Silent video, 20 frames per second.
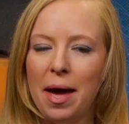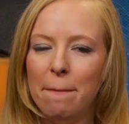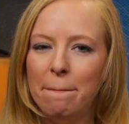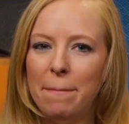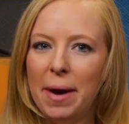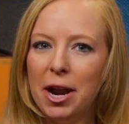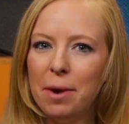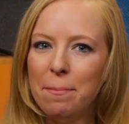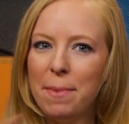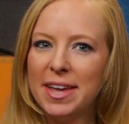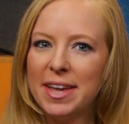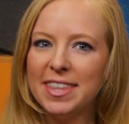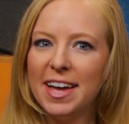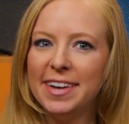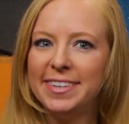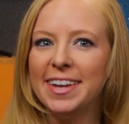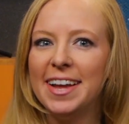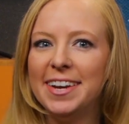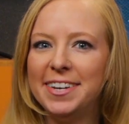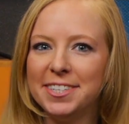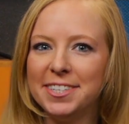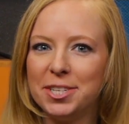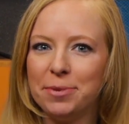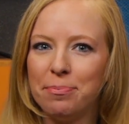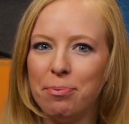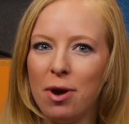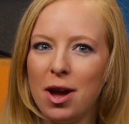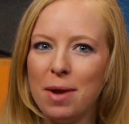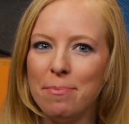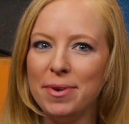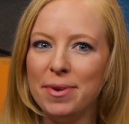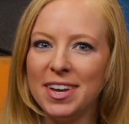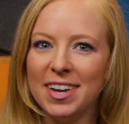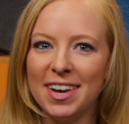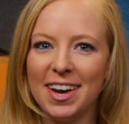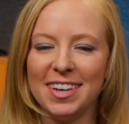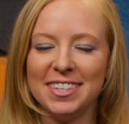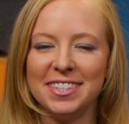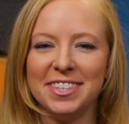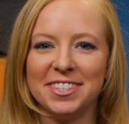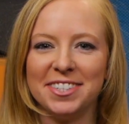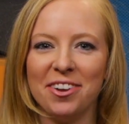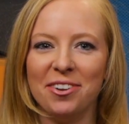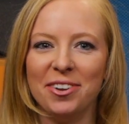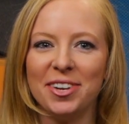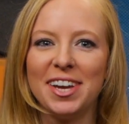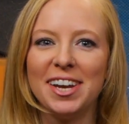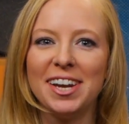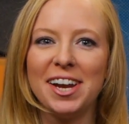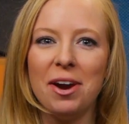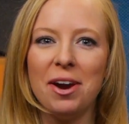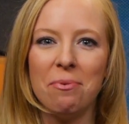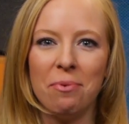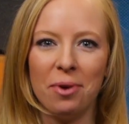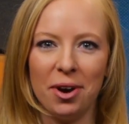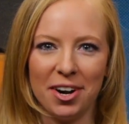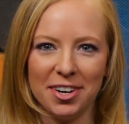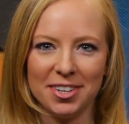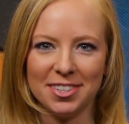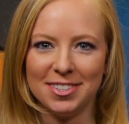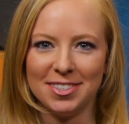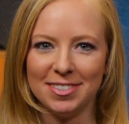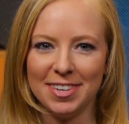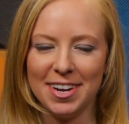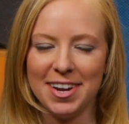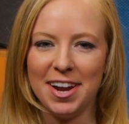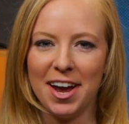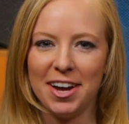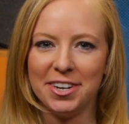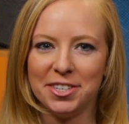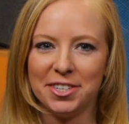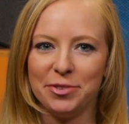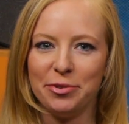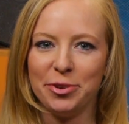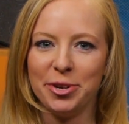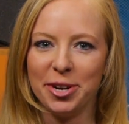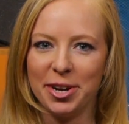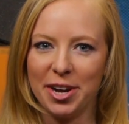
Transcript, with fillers: Better make that dentist appointment because it's only going to get worse and not just for your